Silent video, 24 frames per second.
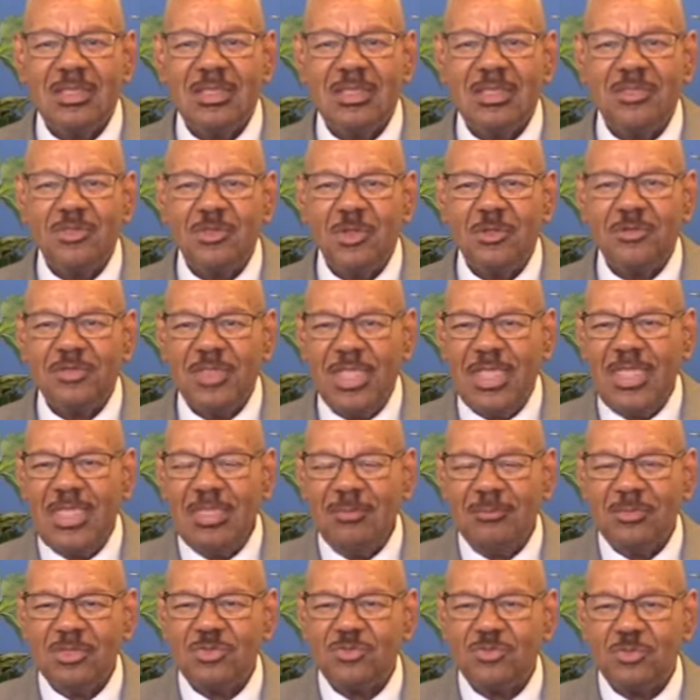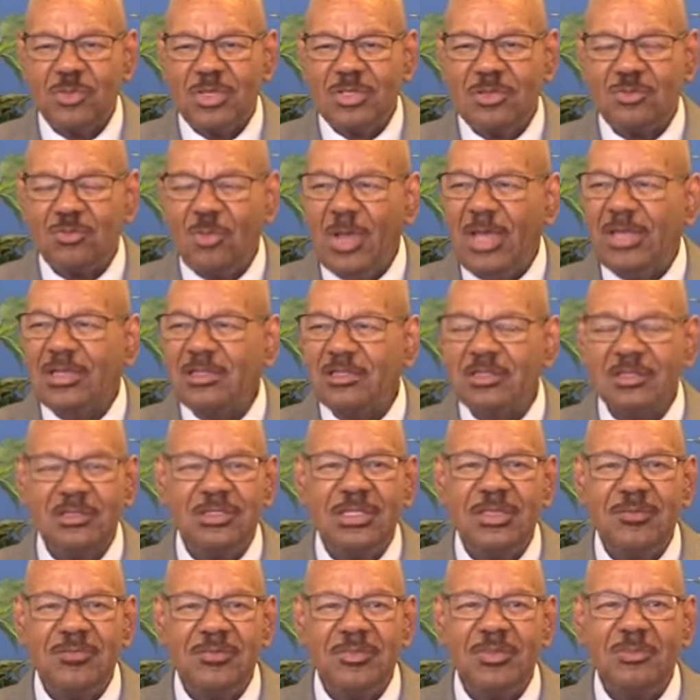Your name is written right in the
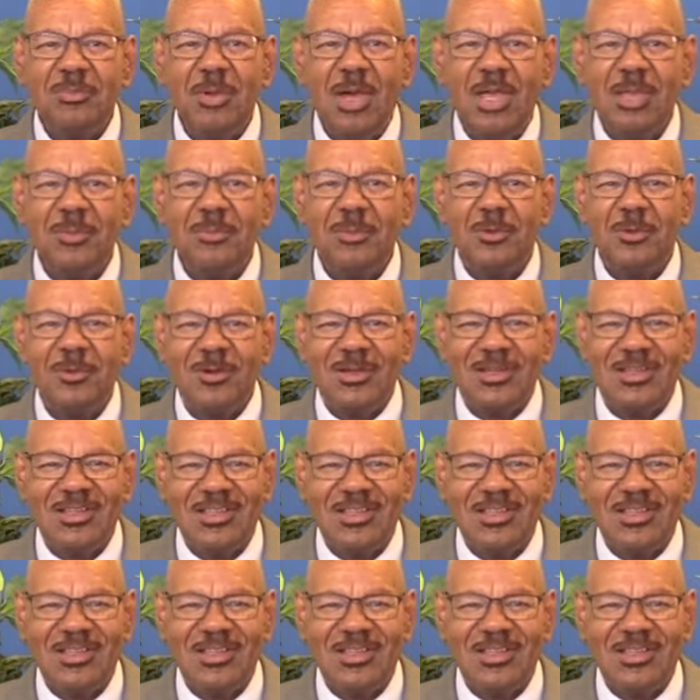leaf of the Bible.